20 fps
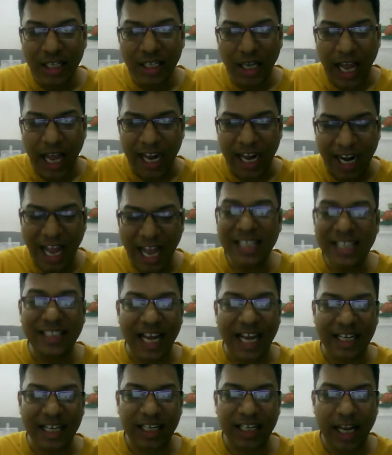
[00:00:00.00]
analyze
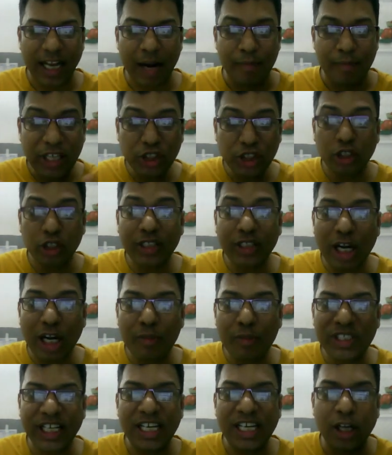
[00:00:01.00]
that, and based on that you
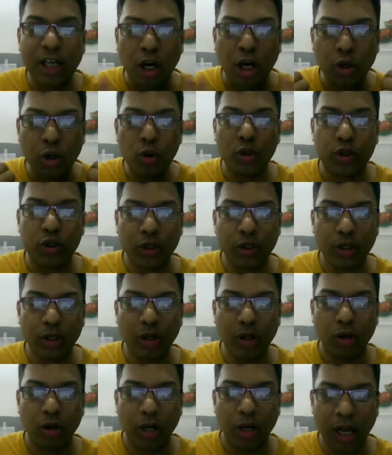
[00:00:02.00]
basically conclude
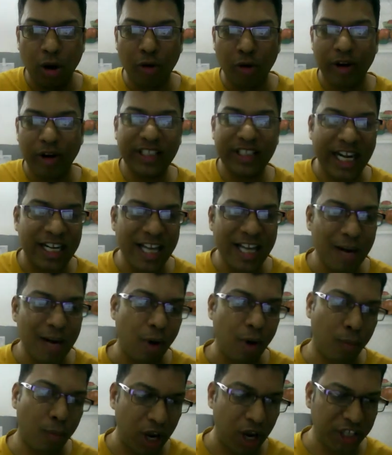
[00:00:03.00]
over the entire
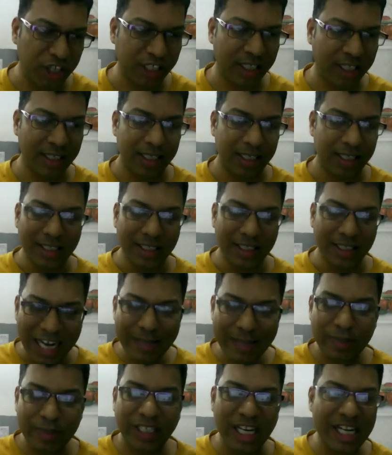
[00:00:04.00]
population. That
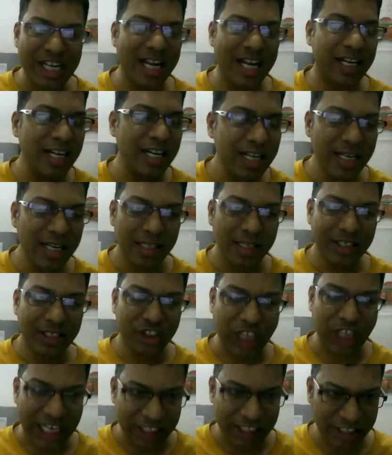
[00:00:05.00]
is basically done in
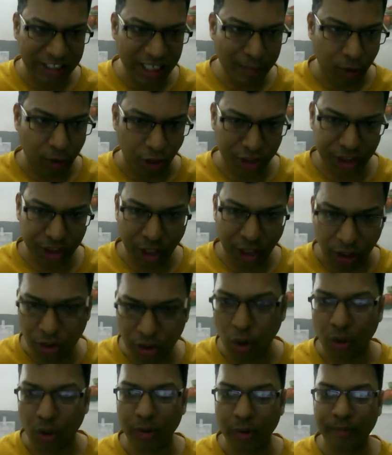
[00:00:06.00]
statistical process
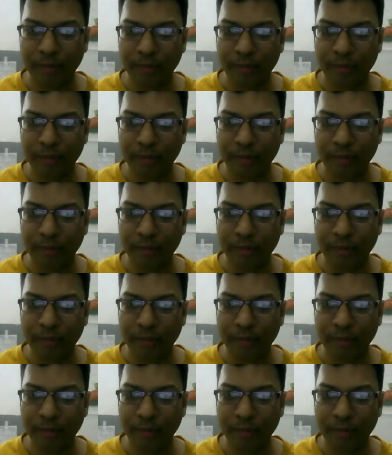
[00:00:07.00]
control.